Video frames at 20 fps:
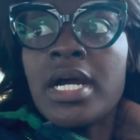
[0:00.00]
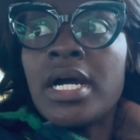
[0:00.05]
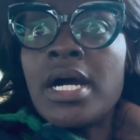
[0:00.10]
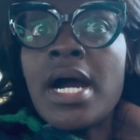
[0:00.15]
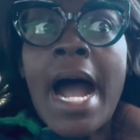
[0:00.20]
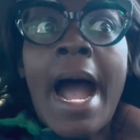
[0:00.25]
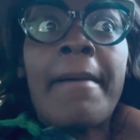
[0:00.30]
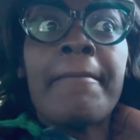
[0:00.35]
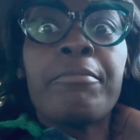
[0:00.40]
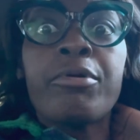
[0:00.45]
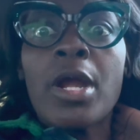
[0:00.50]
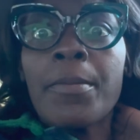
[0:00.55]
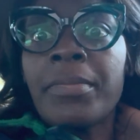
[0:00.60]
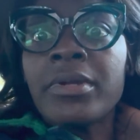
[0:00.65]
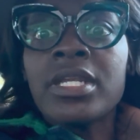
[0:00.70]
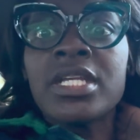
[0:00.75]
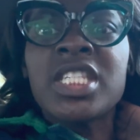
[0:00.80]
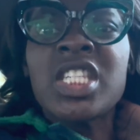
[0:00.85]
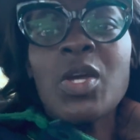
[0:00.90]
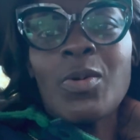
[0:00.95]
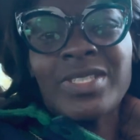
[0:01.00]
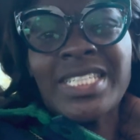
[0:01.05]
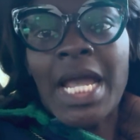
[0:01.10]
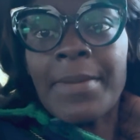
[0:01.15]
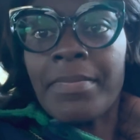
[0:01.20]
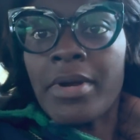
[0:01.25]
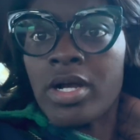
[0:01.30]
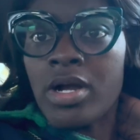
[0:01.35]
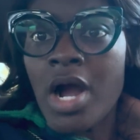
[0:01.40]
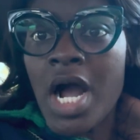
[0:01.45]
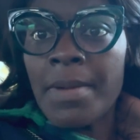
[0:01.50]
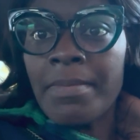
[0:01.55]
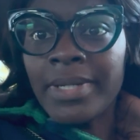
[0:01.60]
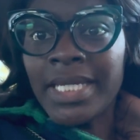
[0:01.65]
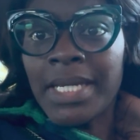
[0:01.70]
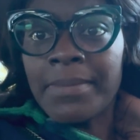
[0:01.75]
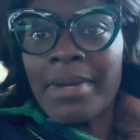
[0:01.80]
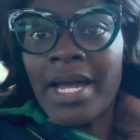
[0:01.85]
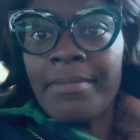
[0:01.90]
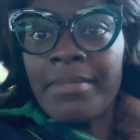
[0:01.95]
I'm prepping to see what type of car I'm going to
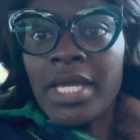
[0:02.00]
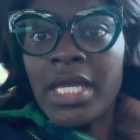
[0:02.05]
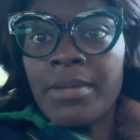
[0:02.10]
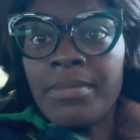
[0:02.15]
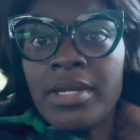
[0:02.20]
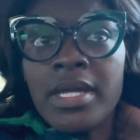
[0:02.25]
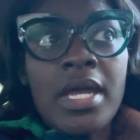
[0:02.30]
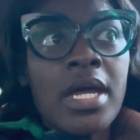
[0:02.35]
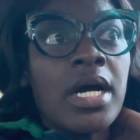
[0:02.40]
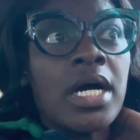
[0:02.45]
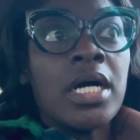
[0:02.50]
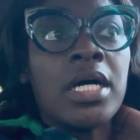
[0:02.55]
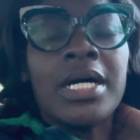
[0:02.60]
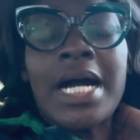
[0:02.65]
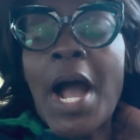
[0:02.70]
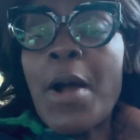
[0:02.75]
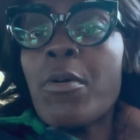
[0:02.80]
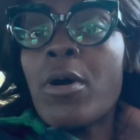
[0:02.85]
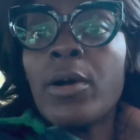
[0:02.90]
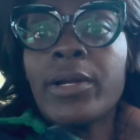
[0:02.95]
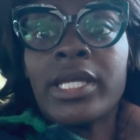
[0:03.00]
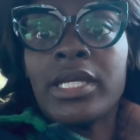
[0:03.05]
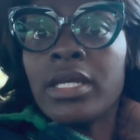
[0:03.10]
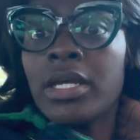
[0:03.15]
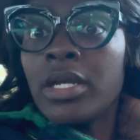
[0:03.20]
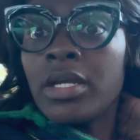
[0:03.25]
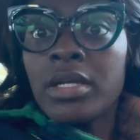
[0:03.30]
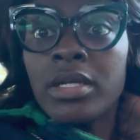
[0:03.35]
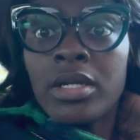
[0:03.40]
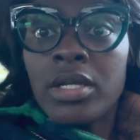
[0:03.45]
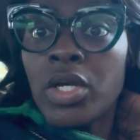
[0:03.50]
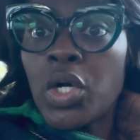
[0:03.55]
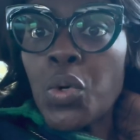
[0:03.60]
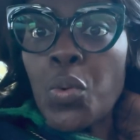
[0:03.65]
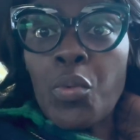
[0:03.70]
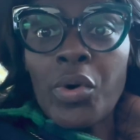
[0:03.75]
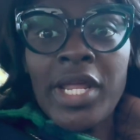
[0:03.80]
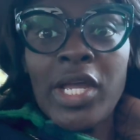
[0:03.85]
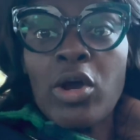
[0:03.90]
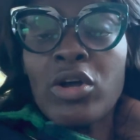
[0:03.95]
get my baby. Or
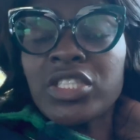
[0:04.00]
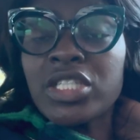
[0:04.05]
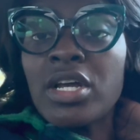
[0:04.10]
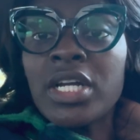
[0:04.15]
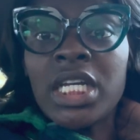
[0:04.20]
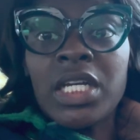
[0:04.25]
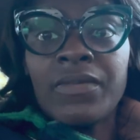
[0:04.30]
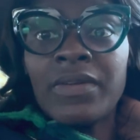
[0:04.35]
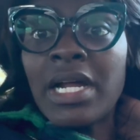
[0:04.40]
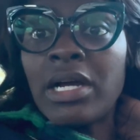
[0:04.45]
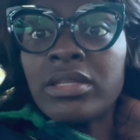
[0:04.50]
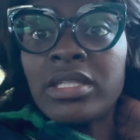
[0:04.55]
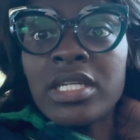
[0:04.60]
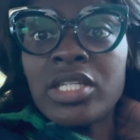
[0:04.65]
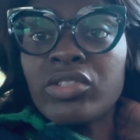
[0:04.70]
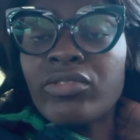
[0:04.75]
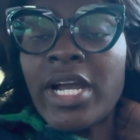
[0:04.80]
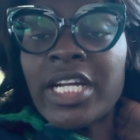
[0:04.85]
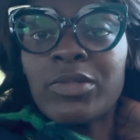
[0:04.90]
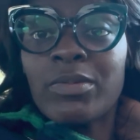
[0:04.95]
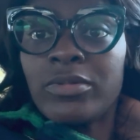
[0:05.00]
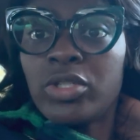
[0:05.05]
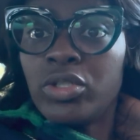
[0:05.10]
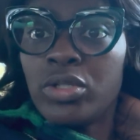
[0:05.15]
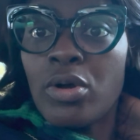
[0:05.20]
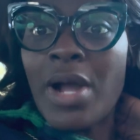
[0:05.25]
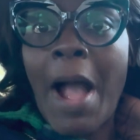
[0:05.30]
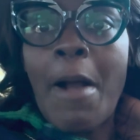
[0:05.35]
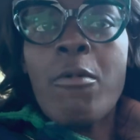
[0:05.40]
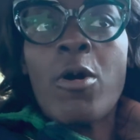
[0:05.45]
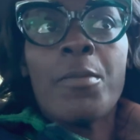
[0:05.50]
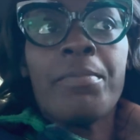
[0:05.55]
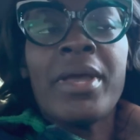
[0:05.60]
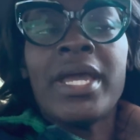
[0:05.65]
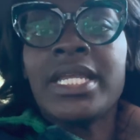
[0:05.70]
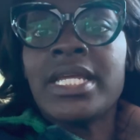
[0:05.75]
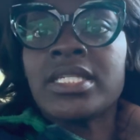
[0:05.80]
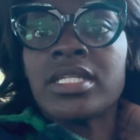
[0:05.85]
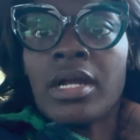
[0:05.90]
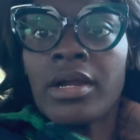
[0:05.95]
when they going to start giving out these I want to pay
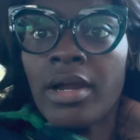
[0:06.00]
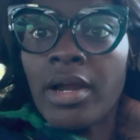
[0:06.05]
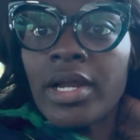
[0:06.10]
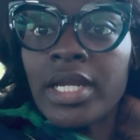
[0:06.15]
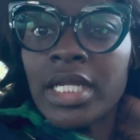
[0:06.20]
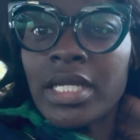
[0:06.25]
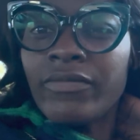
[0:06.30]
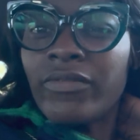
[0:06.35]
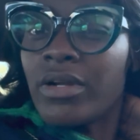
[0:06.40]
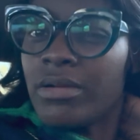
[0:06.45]
this early.